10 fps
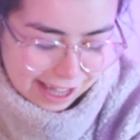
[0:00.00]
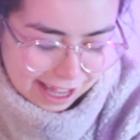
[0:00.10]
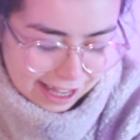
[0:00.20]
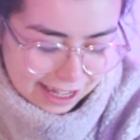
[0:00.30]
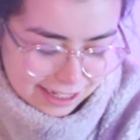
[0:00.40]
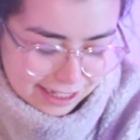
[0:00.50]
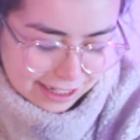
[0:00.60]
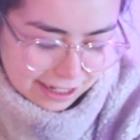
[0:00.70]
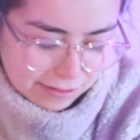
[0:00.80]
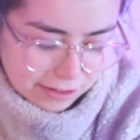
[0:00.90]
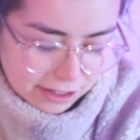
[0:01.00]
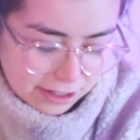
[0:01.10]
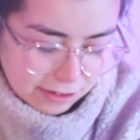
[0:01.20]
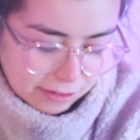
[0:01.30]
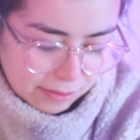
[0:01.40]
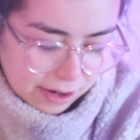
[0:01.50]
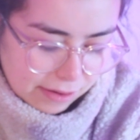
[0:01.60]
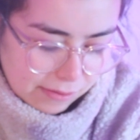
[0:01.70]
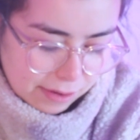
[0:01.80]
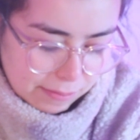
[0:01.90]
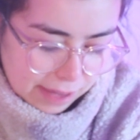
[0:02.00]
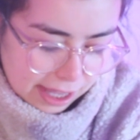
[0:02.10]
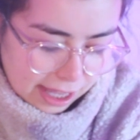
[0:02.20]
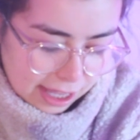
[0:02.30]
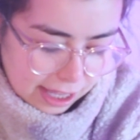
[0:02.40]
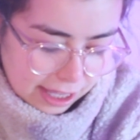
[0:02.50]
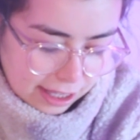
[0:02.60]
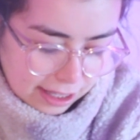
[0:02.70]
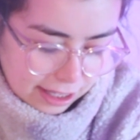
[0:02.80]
And I'm just not where I want to be.